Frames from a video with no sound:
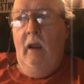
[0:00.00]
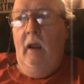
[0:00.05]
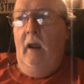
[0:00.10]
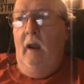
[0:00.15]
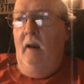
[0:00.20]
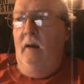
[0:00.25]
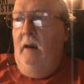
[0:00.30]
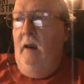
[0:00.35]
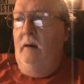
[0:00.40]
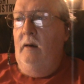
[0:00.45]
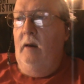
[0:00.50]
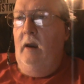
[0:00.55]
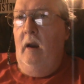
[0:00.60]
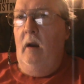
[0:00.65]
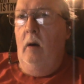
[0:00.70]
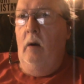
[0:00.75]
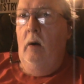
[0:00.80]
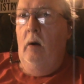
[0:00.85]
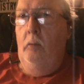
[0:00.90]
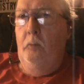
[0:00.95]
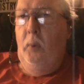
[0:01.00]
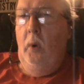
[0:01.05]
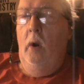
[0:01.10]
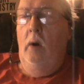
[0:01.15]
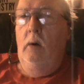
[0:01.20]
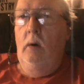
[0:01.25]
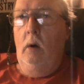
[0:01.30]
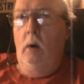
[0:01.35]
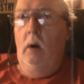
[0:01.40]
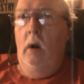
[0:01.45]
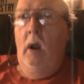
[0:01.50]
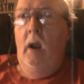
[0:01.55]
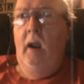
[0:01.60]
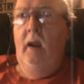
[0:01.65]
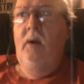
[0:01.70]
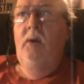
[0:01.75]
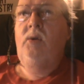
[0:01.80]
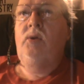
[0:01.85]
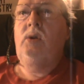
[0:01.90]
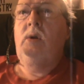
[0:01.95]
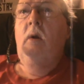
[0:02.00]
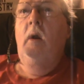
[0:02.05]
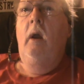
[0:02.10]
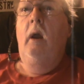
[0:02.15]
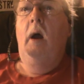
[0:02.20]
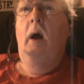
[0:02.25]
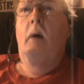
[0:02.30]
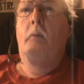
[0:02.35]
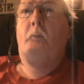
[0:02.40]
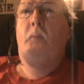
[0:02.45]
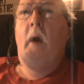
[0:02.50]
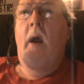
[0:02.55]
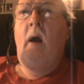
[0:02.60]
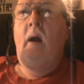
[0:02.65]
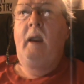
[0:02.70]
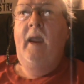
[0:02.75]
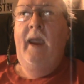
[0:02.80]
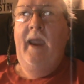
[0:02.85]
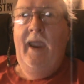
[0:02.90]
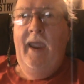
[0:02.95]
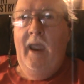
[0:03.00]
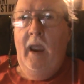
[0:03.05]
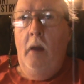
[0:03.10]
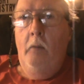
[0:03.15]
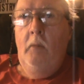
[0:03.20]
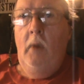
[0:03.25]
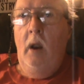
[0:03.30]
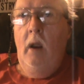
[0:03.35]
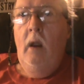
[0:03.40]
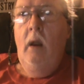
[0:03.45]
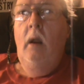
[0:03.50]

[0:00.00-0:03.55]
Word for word: and then they're putting lies about him